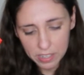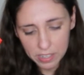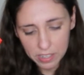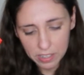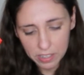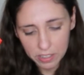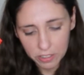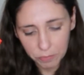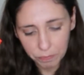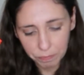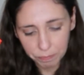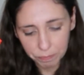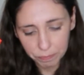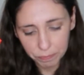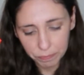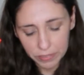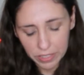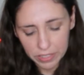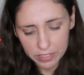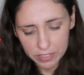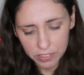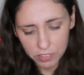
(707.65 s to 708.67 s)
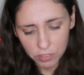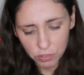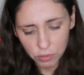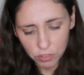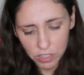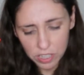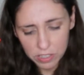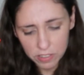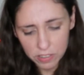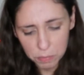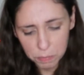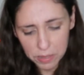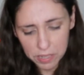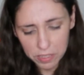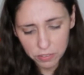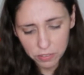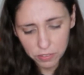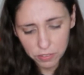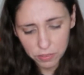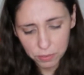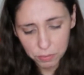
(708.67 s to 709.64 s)
and these rice
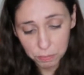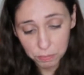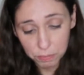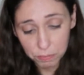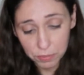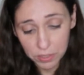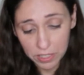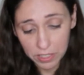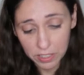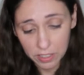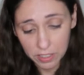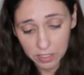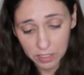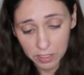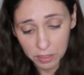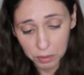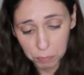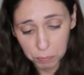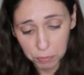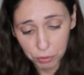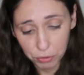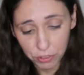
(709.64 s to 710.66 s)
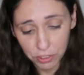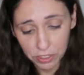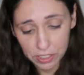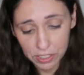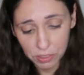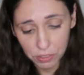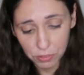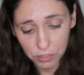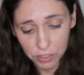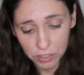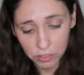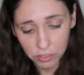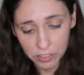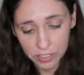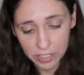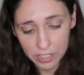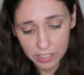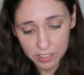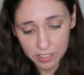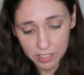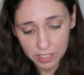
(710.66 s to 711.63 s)
puffs perfectly
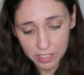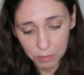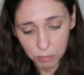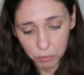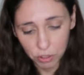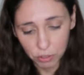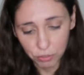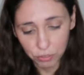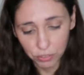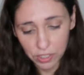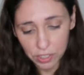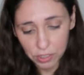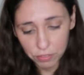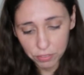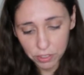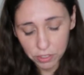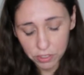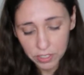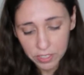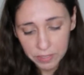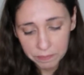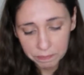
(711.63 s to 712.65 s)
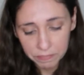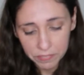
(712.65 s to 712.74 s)
recreate the kimchi flavor.